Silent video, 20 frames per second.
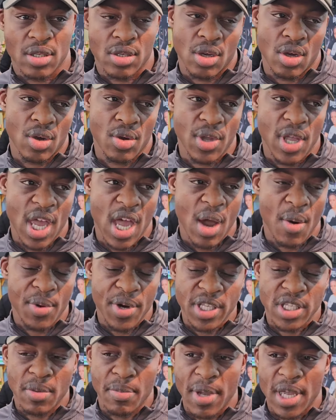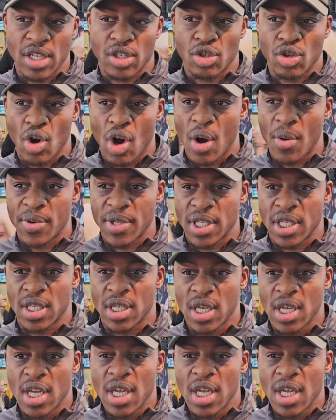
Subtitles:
So yeah, I wanted to make sure I was